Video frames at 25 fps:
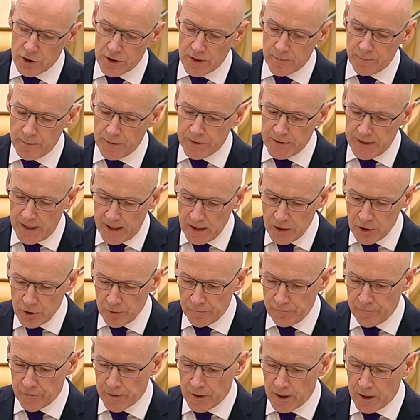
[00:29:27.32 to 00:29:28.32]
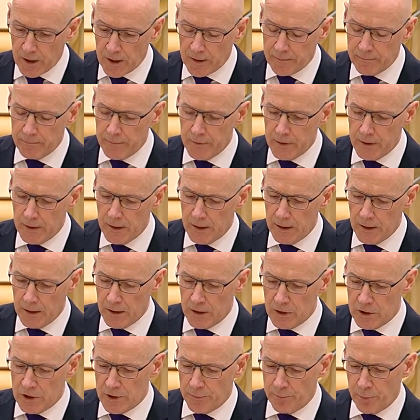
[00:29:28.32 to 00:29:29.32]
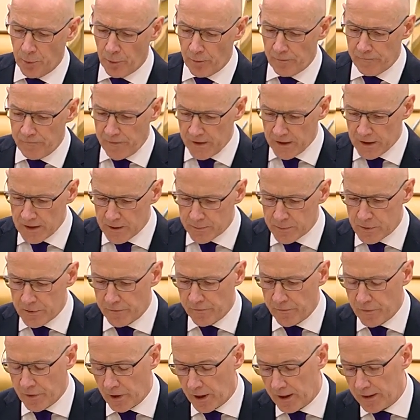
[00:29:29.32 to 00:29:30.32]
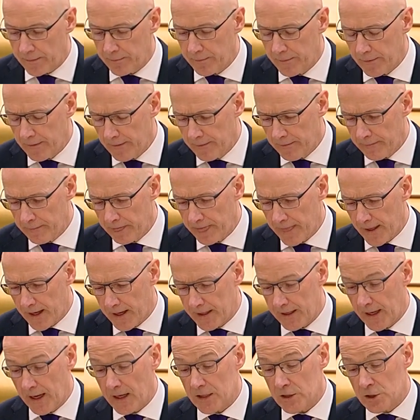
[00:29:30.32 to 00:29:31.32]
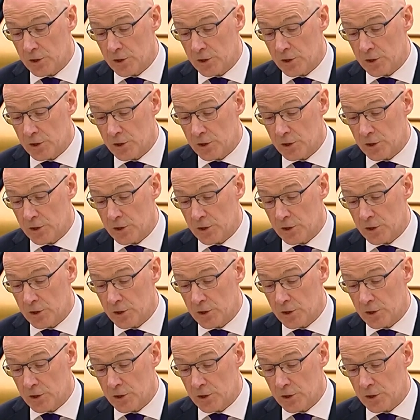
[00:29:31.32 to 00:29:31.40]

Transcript: the potential for harm, support victims of crime, and act